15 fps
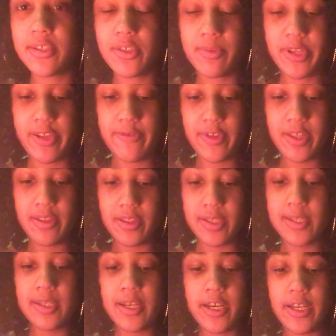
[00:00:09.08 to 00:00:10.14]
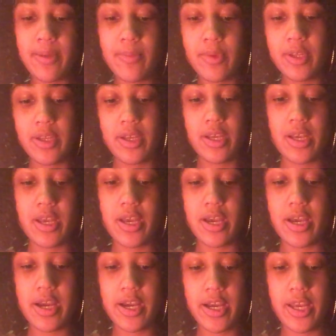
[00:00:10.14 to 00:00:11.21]
to the 25th this time.
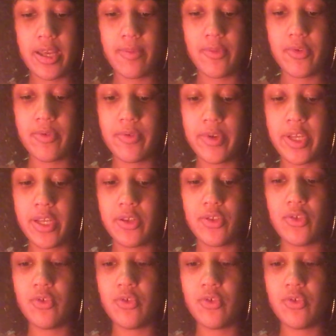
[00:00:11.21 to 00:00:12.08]
I am going